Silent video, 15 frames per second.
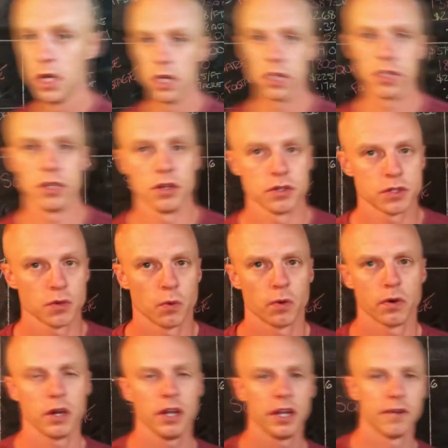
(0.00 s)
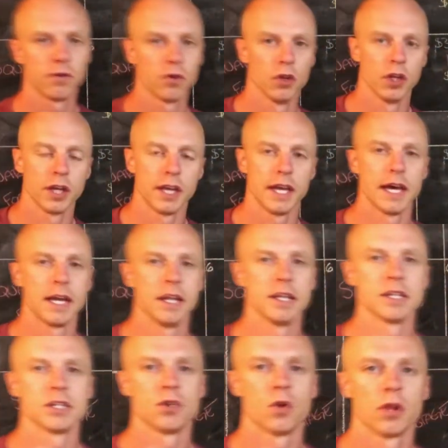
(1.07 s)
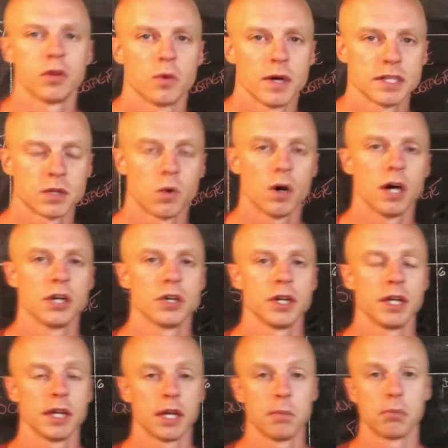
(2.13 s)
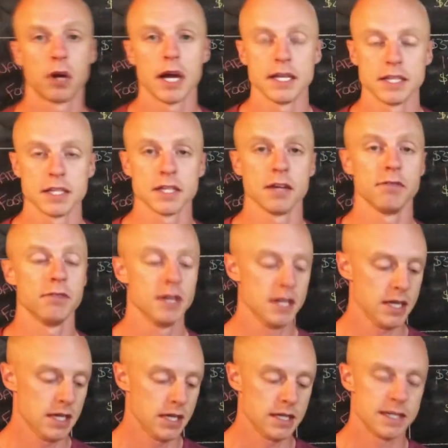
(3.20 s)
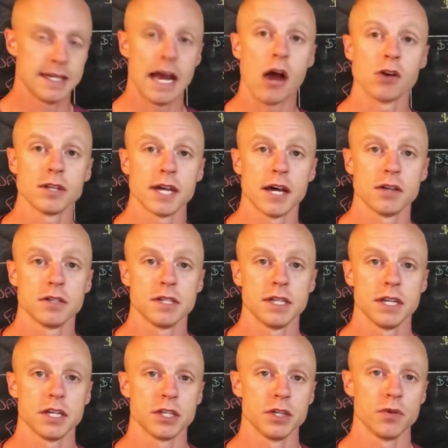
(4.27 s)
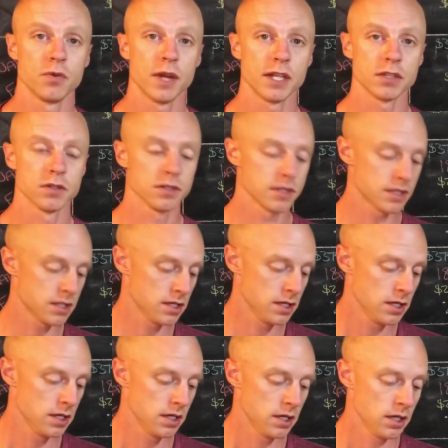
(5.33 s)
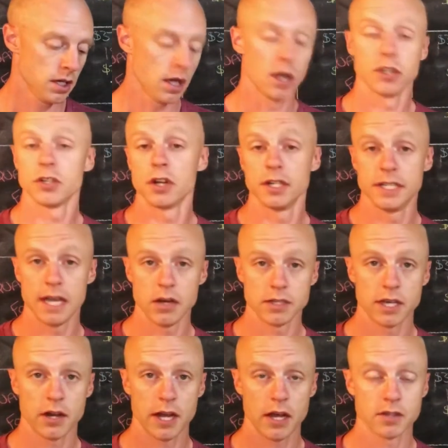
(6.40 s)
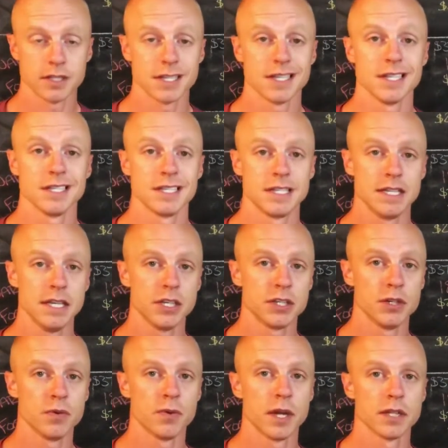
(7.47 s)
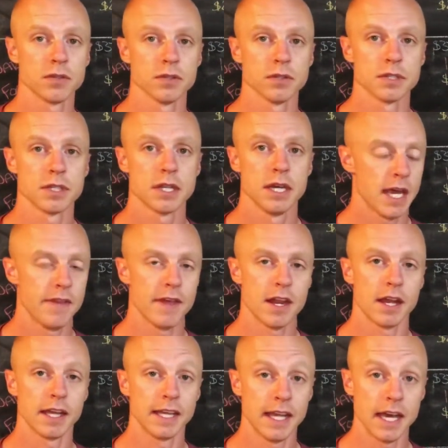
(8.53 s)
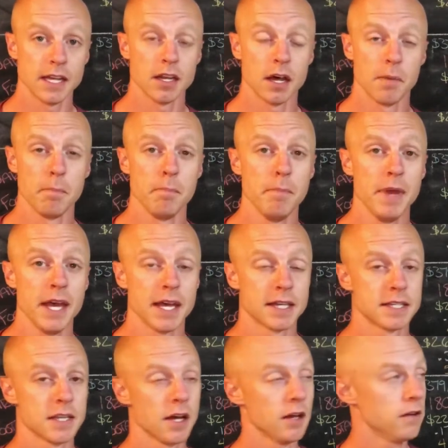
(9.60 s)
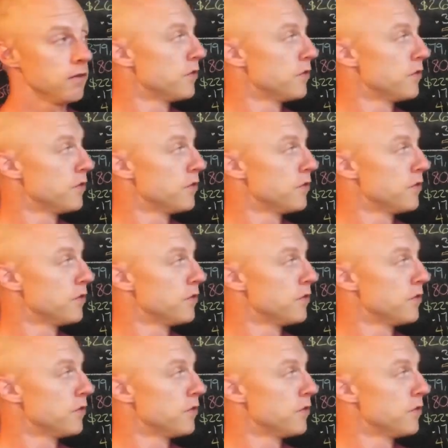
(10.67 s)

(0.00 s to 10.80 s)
So really, if we're looking at it, this northwest quadrant comprises of downtown CSU rentals, downtown houses, CSU rentals, and then again, a mix of